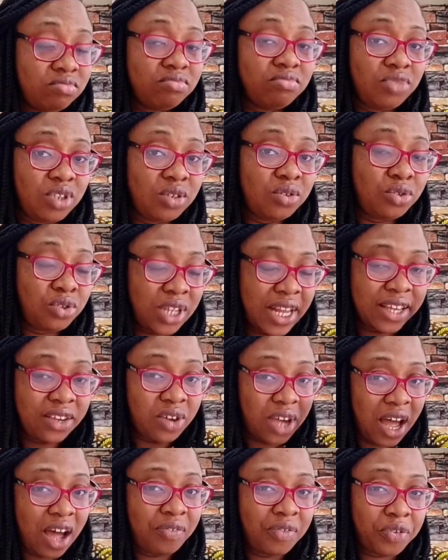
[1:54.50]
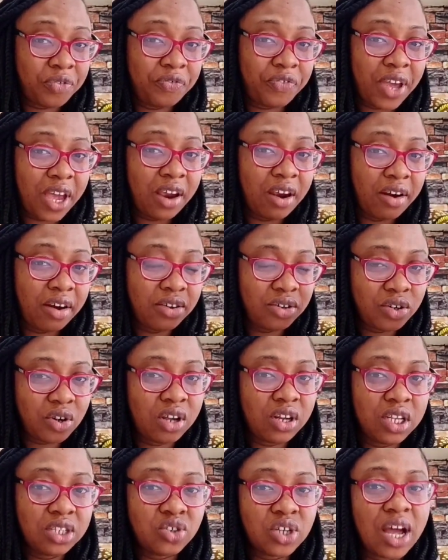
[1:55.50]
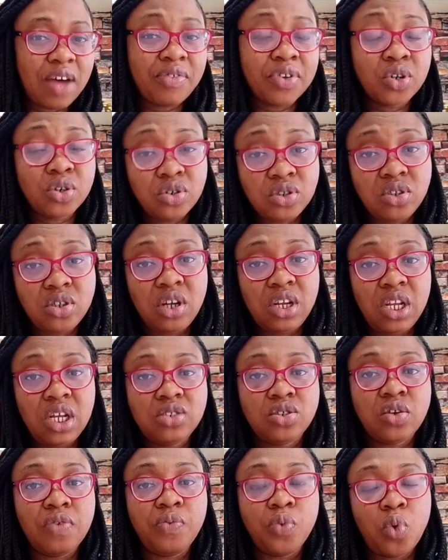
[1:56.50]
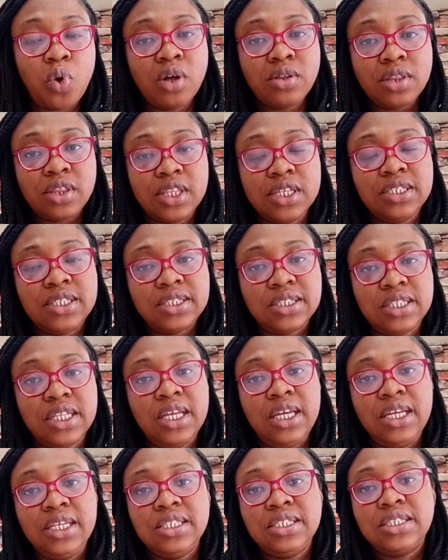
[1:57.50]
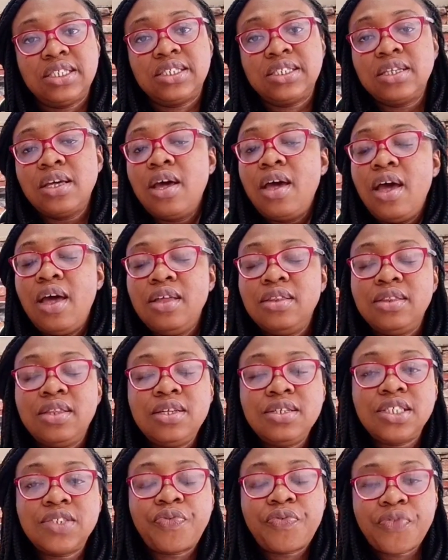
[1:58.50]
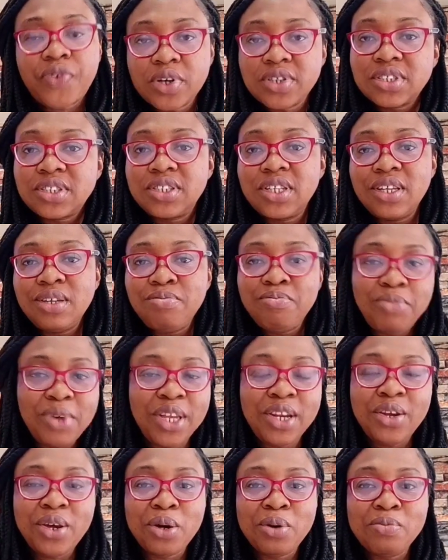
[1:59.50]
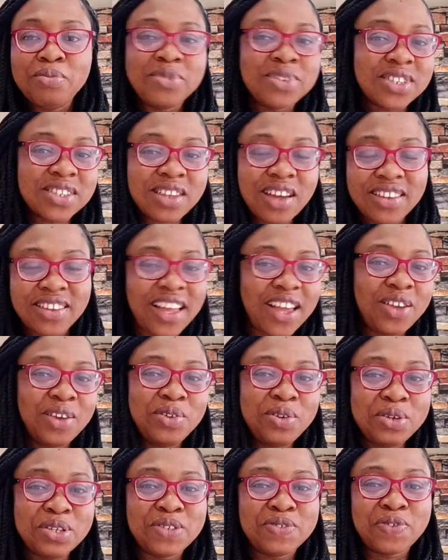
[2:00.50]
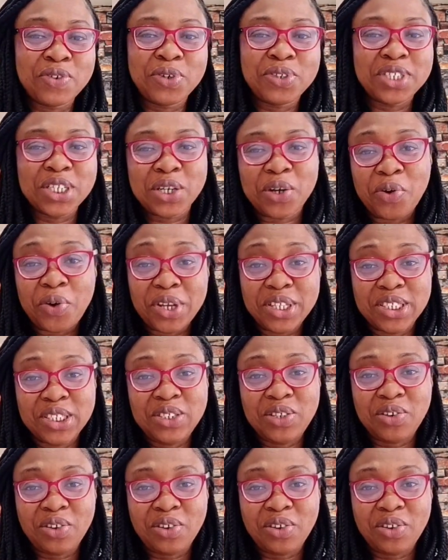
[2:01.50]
you have a fair knowledge, you have a good knowledge of what these frosting mediums that you use for decorating your